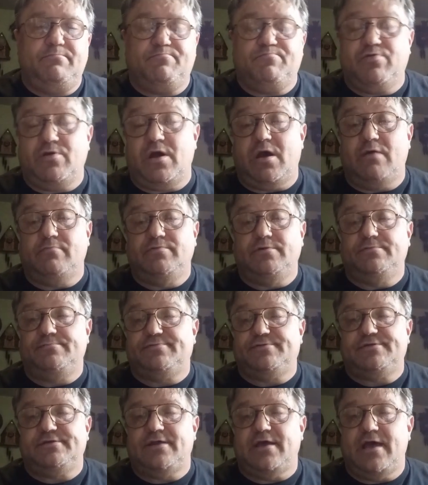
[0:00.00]

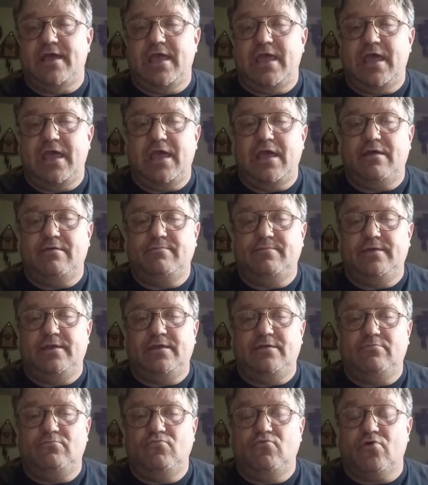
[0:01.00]
problems that I have
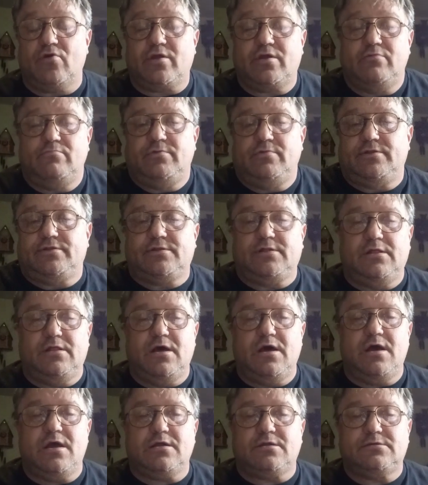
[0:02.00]
in working with
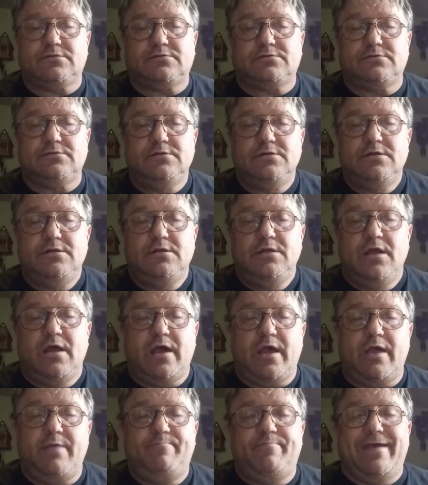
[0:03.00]
clocks,
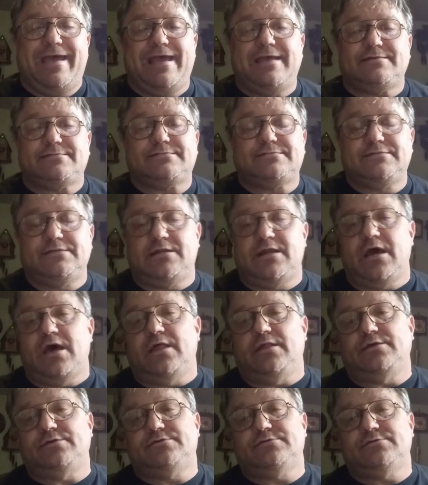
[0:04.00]
I pass the
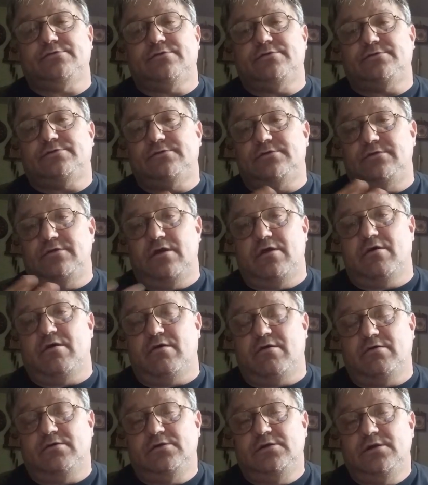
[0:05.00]
knowledge on to
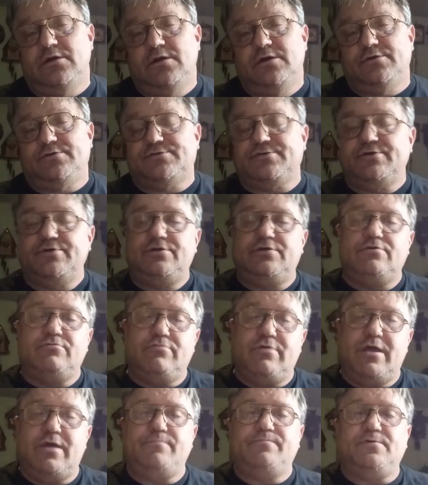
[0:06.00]
y'all so you
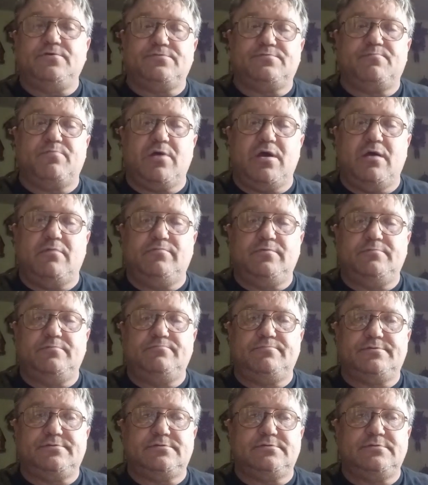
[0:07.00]
don't have those
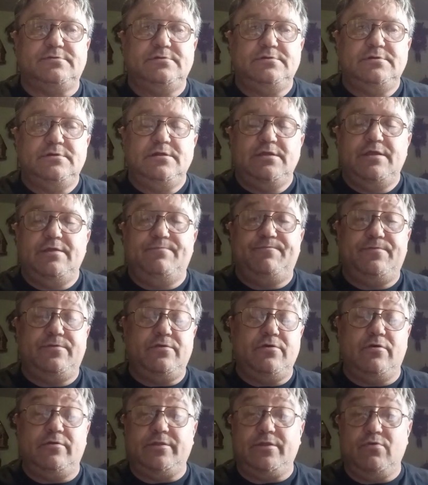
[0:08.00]
problems. If
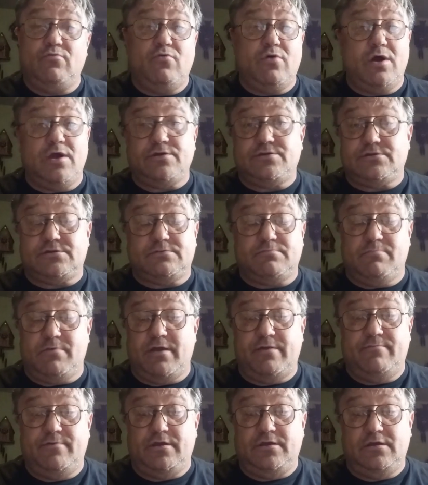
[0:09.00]
you only watch
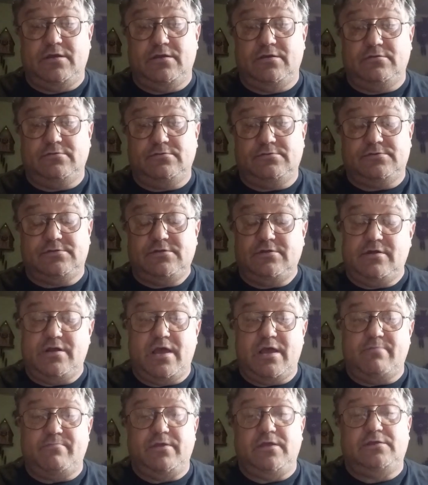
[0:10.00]
my videos, you know
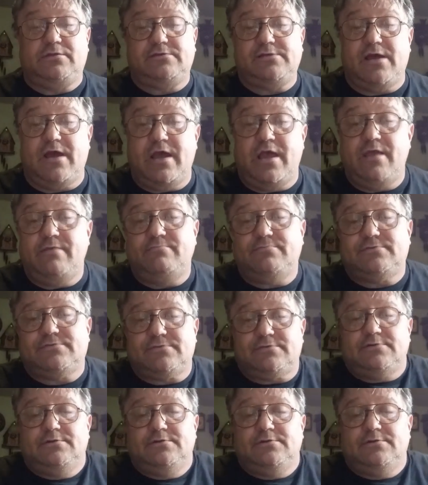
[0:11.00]
how many times